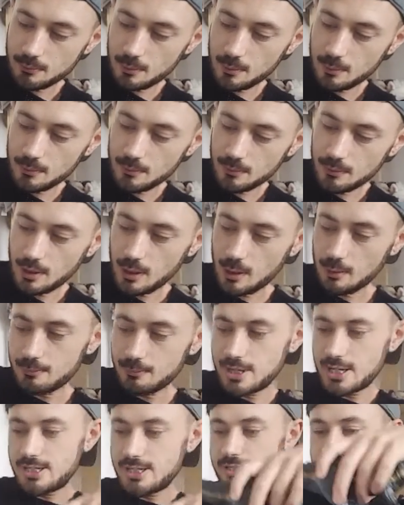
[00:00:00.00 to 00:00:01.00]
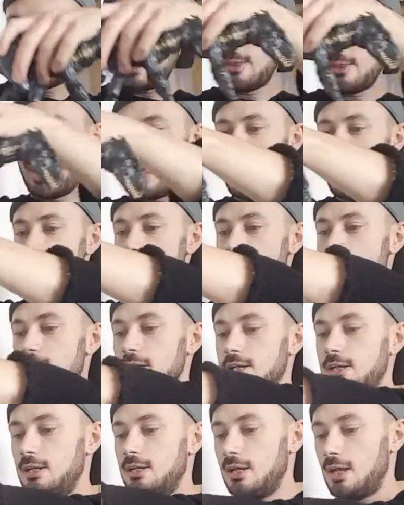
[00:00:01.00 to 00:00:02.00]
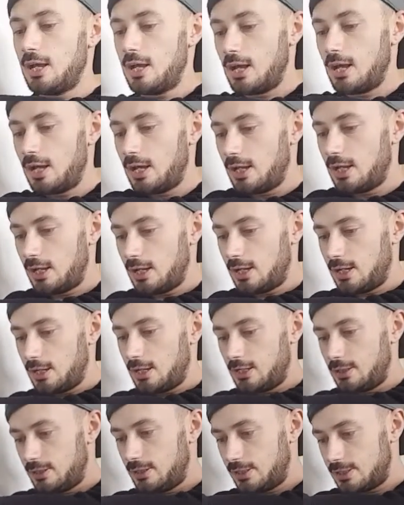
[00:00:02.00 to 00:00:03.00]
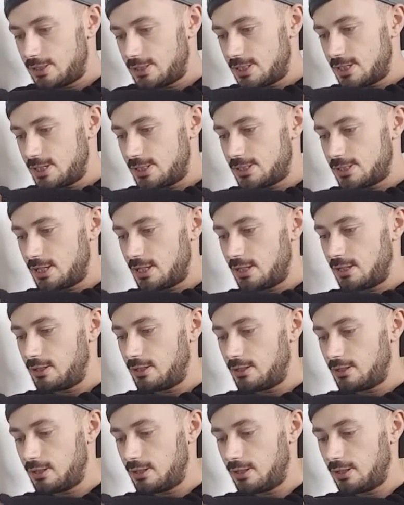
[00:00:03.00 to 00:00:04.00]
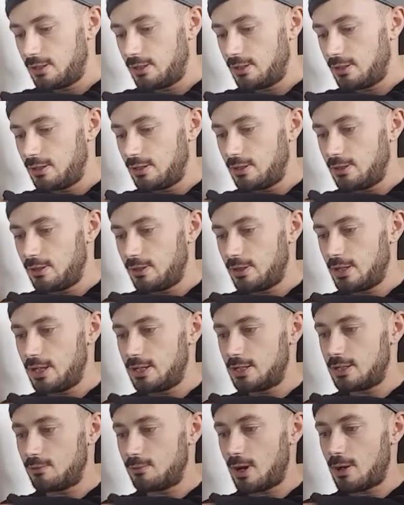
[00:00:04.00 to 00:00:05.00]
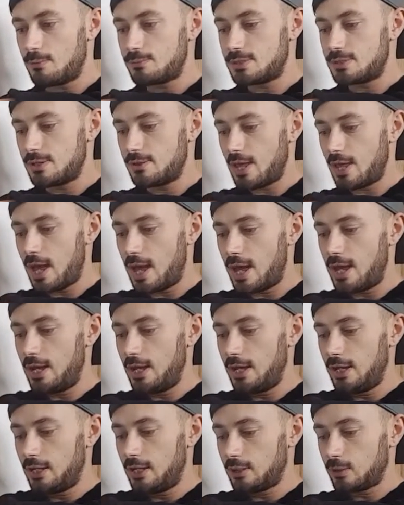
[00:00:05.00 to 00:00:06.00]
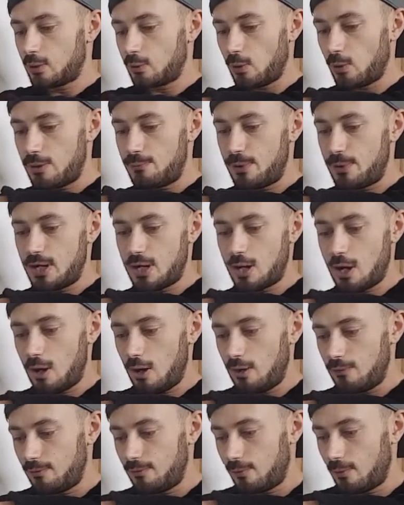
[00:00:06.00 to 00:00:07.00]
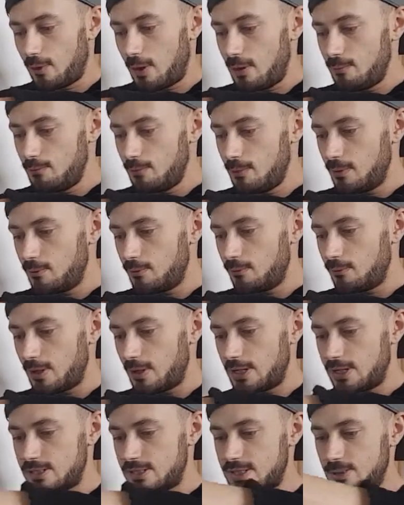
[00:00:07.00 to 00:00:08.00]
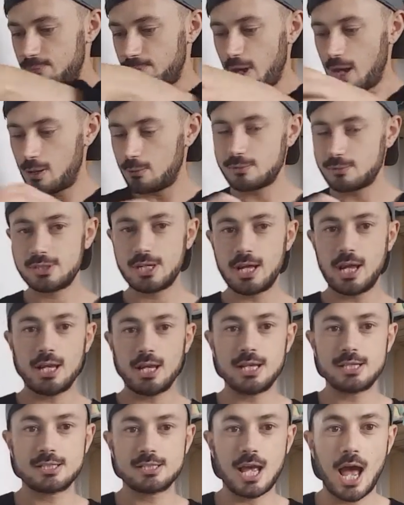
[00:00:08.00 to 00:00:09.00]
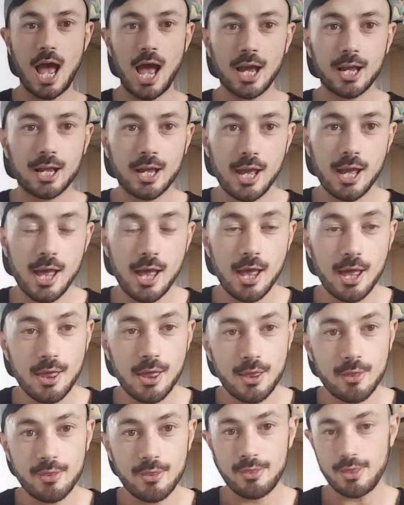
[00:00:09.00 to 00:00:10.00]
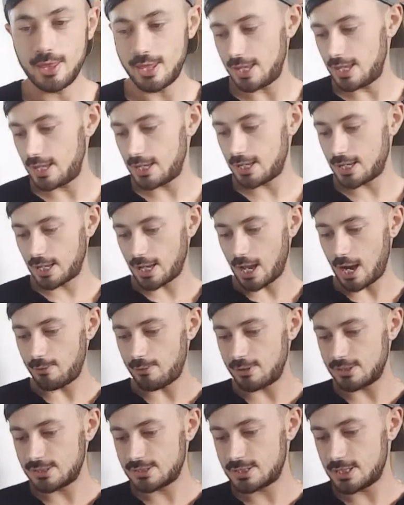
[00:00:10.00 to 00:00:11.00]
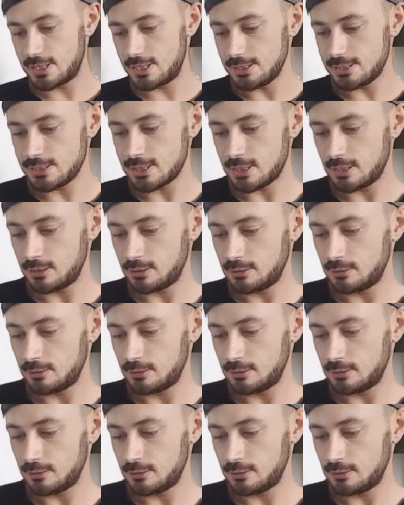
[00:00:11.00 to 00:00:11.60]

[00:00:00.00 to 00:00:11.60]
Put little Maisie there. And this is the Indoraptor there, creeping over them, ready to pounce and attack the characters.